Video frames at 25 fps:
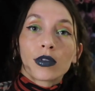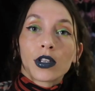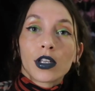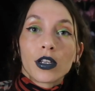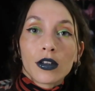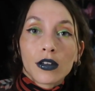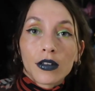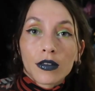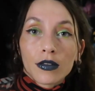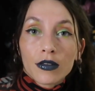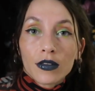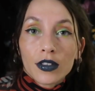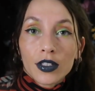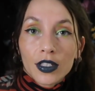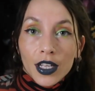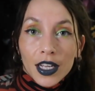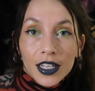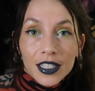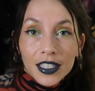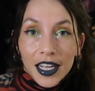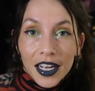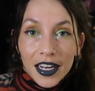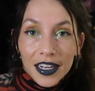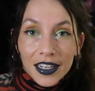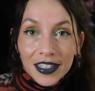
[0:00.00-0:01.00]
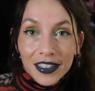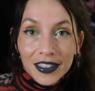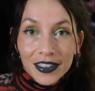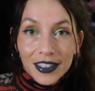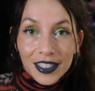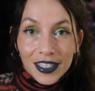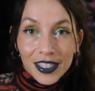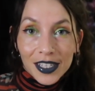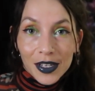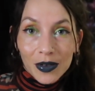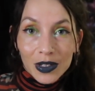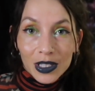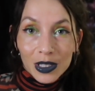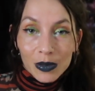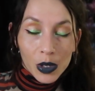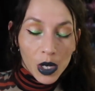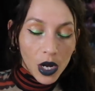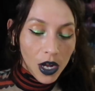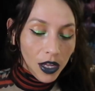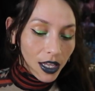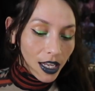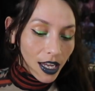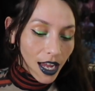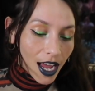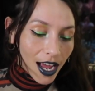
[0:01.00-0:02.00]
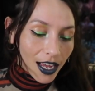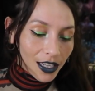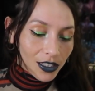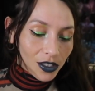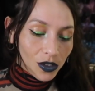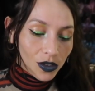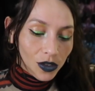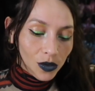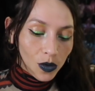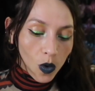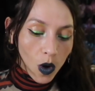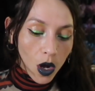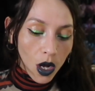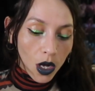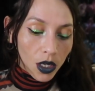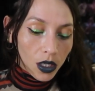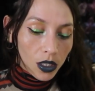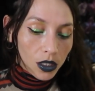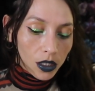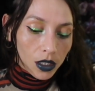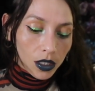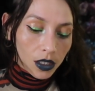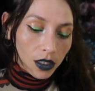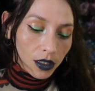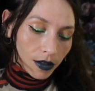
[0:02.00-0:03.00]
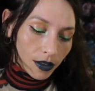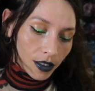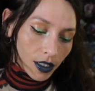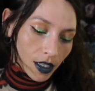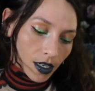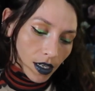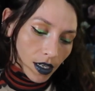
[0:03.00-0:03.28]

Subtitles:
You're just excited to see what's beyond the castle walls.